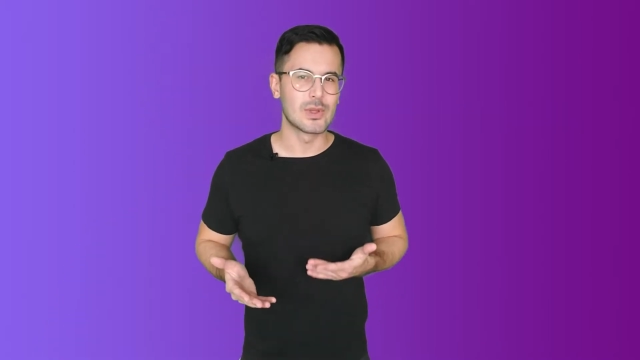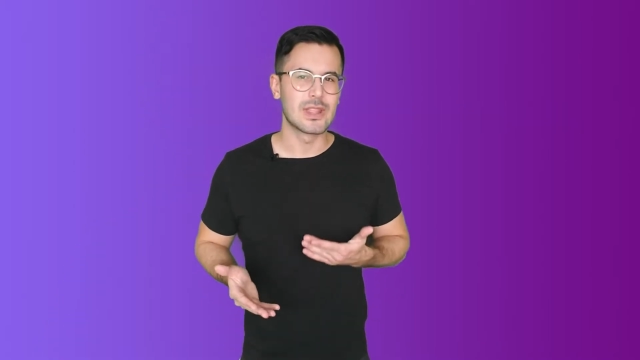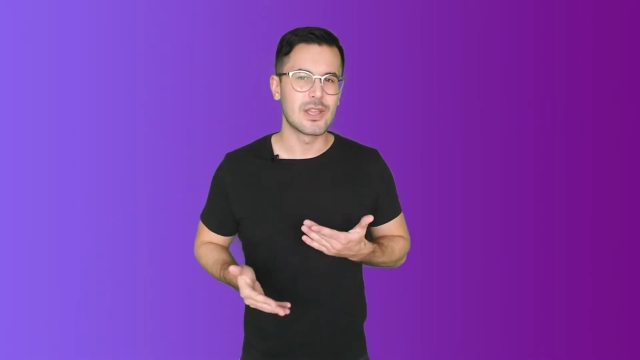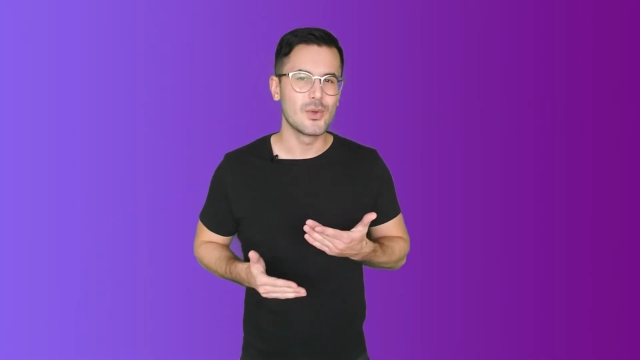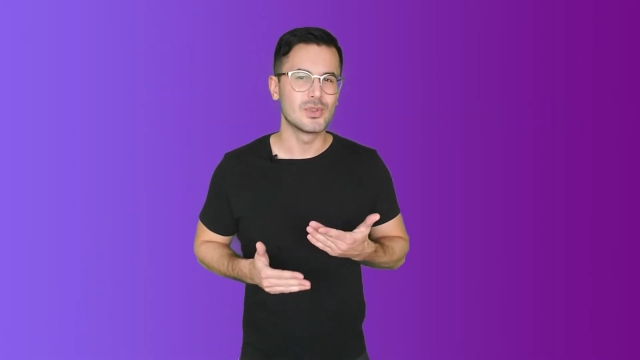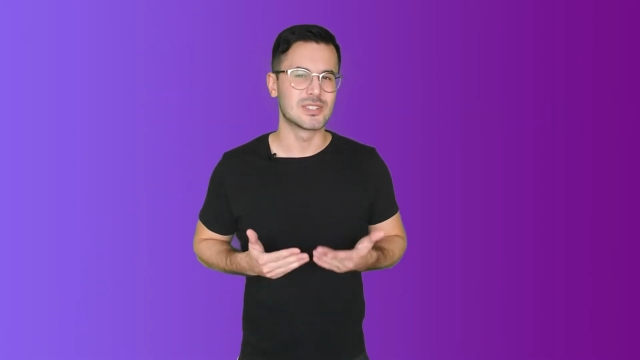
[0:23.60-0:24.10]
when
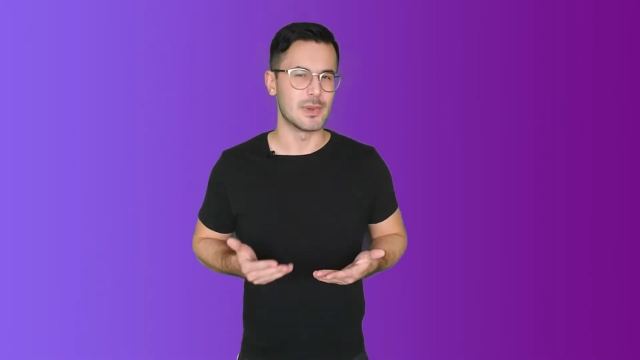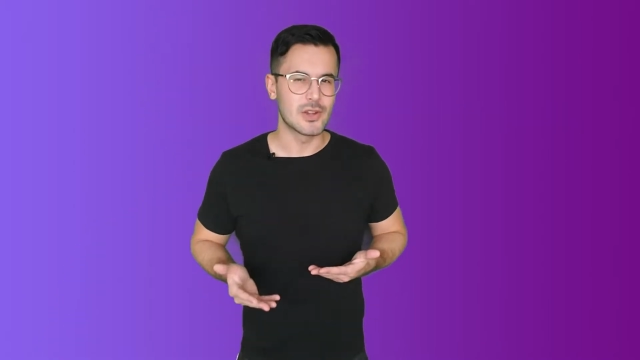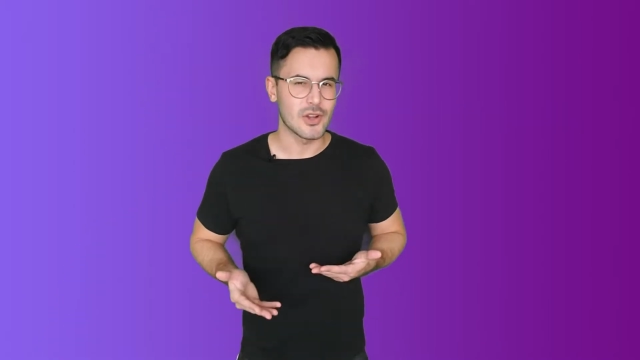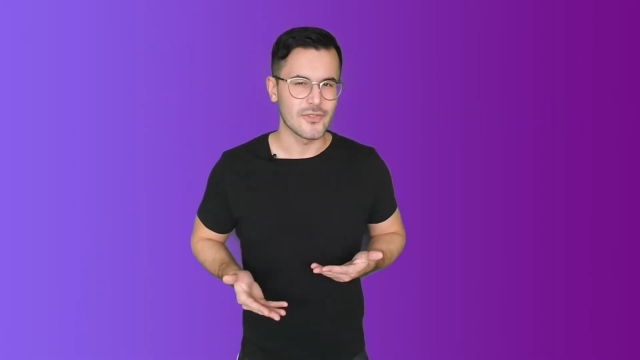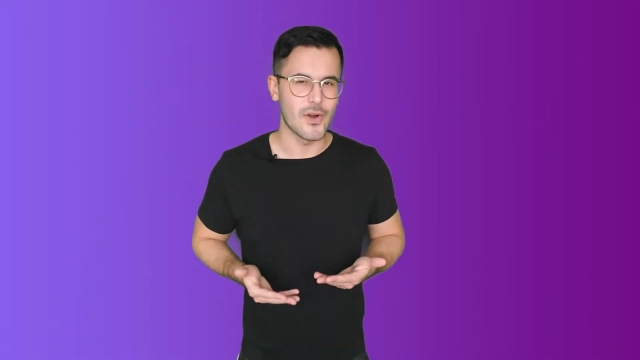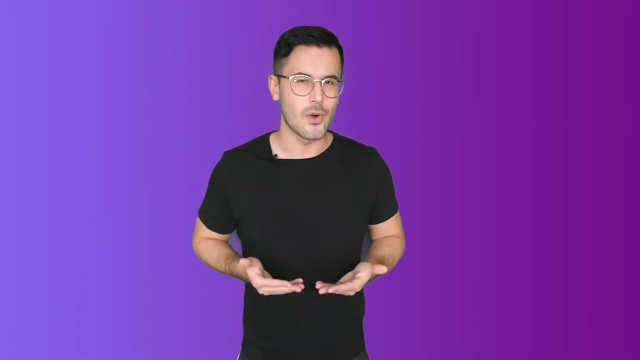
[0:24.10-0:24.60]
they use
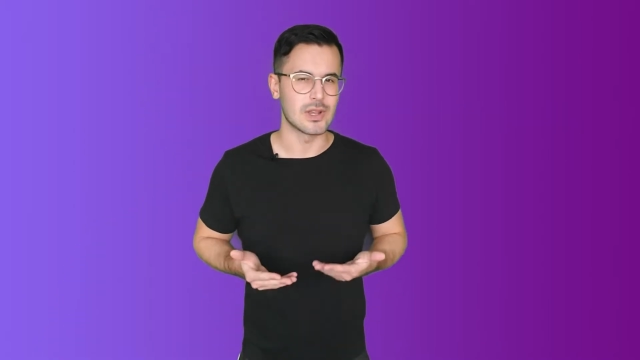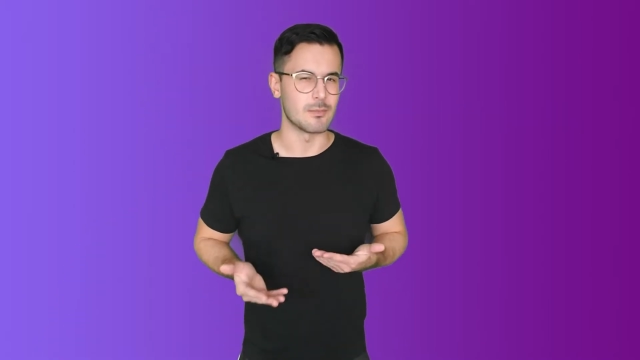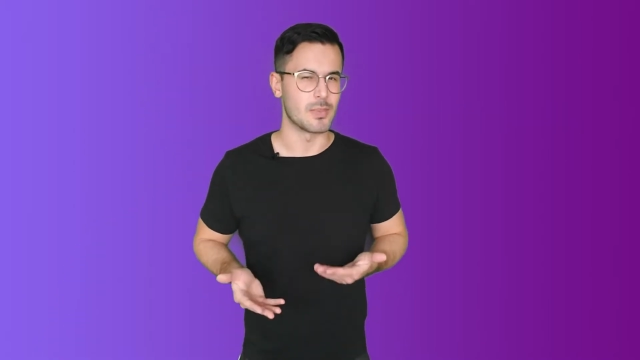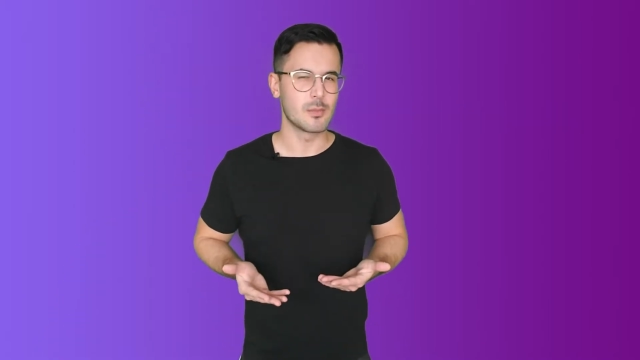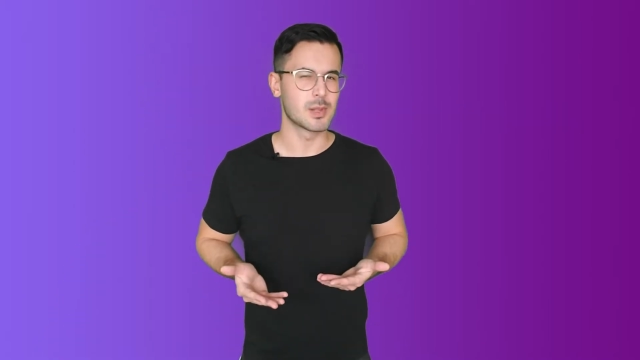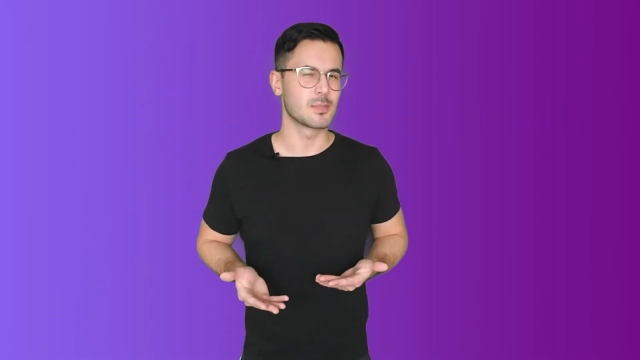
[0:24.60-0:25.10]
speakerphone in
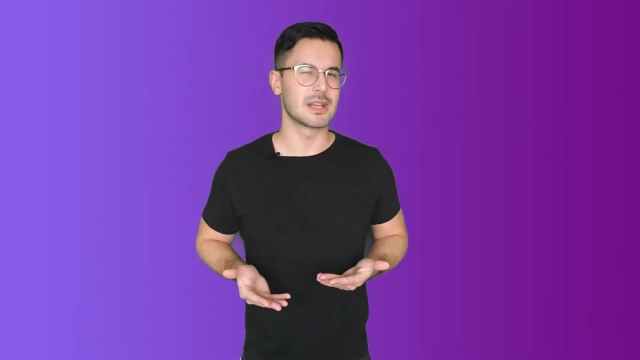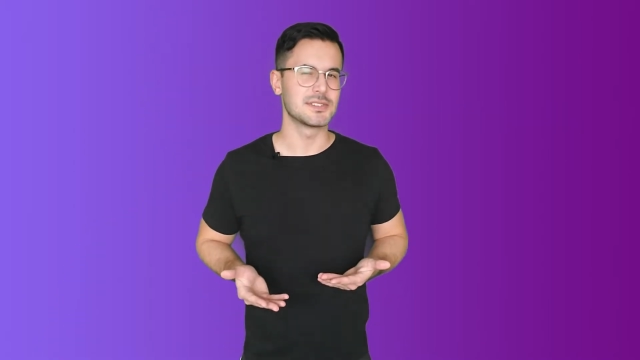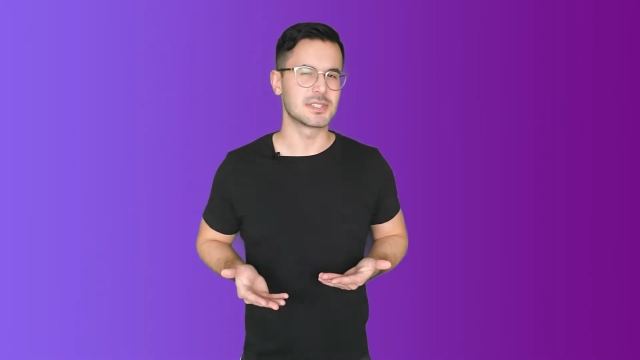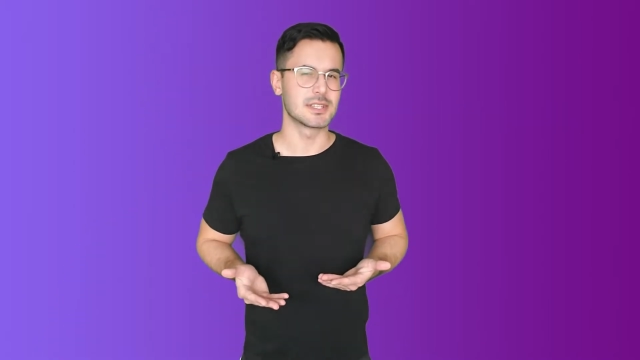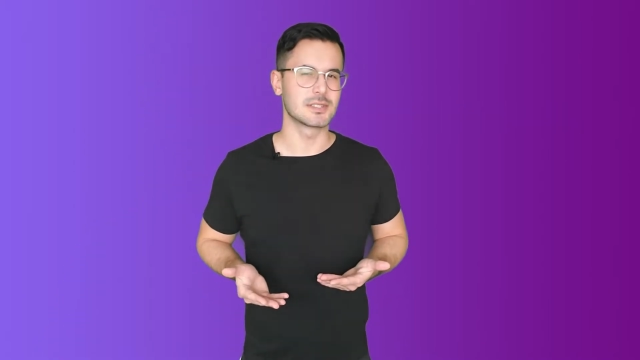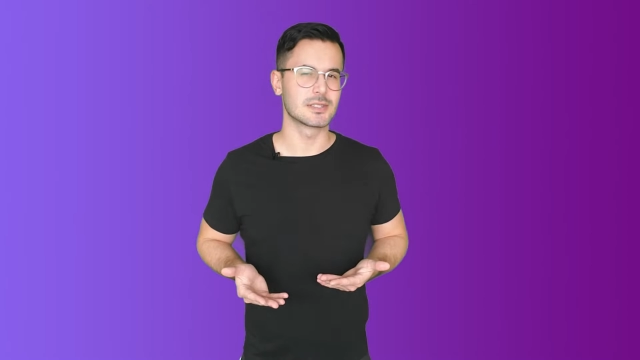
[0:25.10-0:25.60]
public
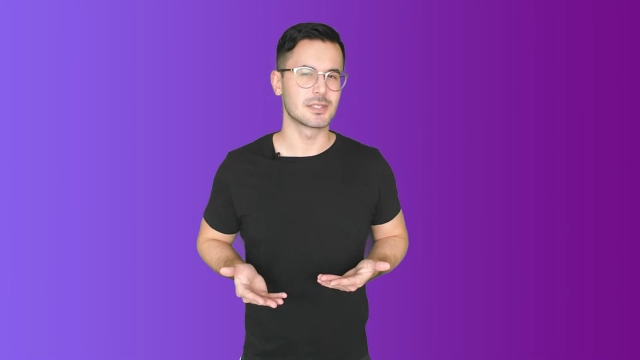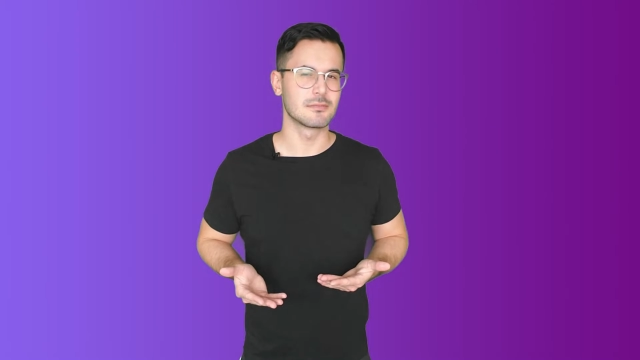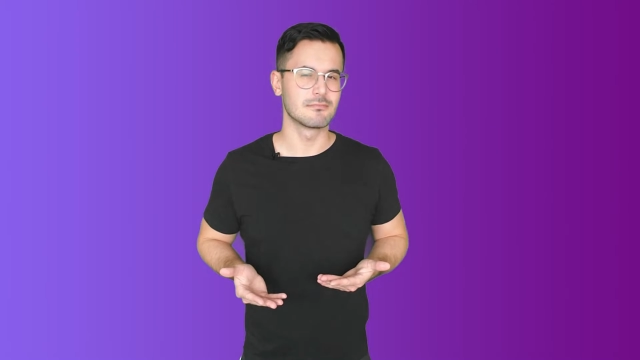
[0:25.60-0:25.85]
places?